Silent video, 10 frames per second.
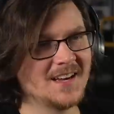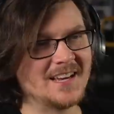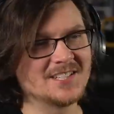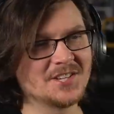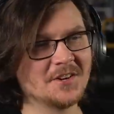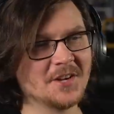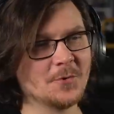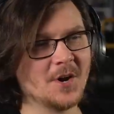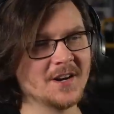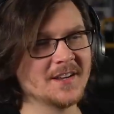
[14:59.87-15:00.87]
He's the only
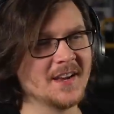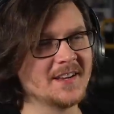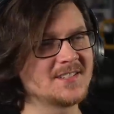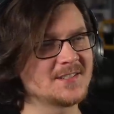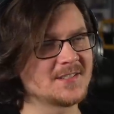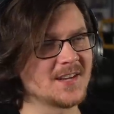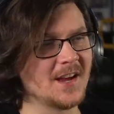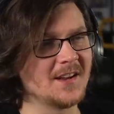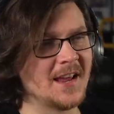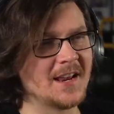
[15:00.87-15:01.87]
one in a
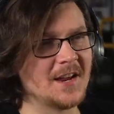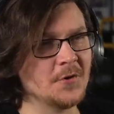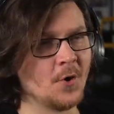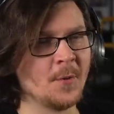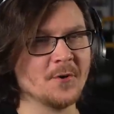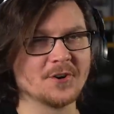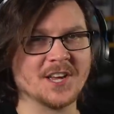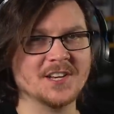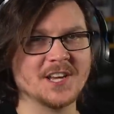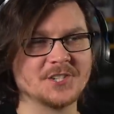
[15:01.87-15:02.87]
normal
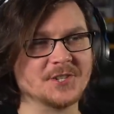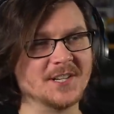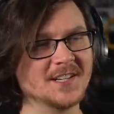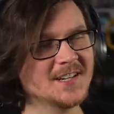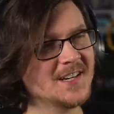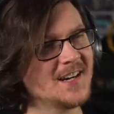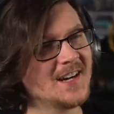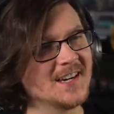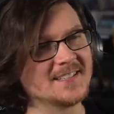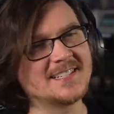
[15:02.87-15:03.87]
condition.
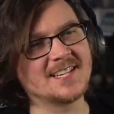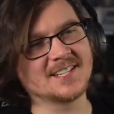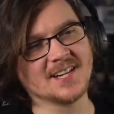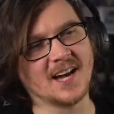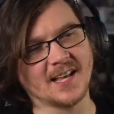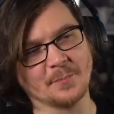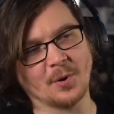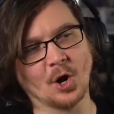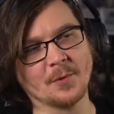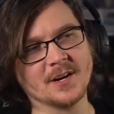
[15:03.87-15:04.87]
At least he's not like
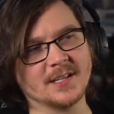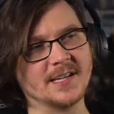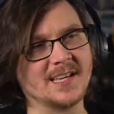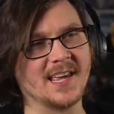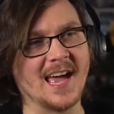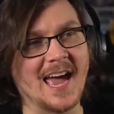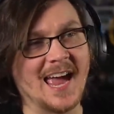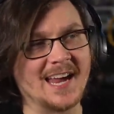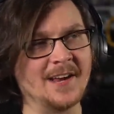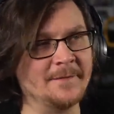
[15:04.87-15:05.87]
permanently
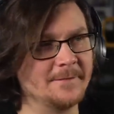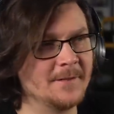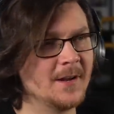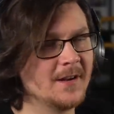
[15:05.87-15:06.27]
gagging